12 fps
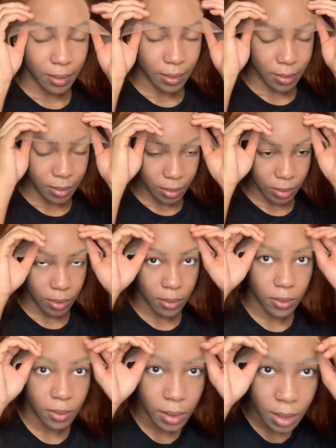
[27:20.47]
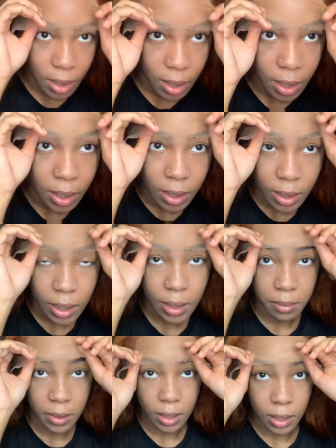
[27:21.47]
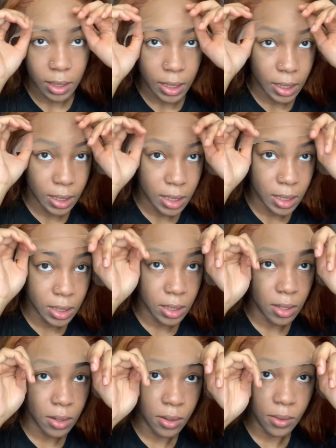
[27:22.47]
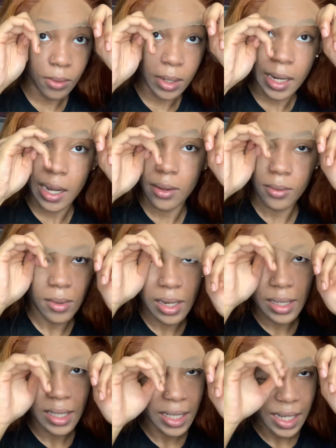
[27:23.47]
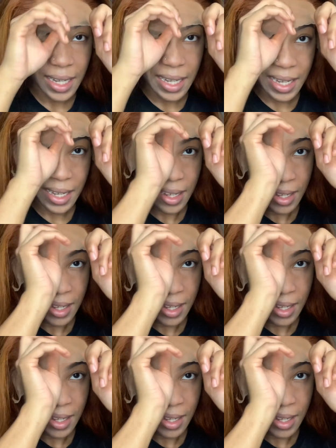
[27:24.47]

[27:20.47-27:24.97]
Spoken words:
So keep the lace where I want it at,